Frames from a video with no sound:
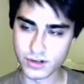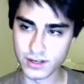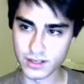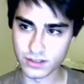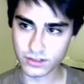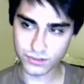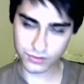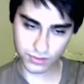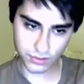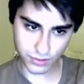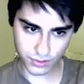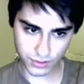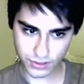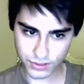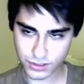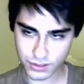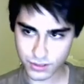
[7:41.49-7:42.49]
As soon as the door
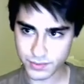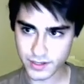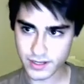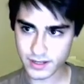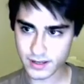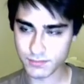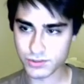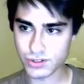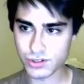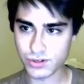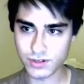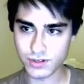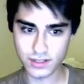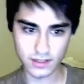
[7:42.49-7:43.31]
starts opening, I'm shooting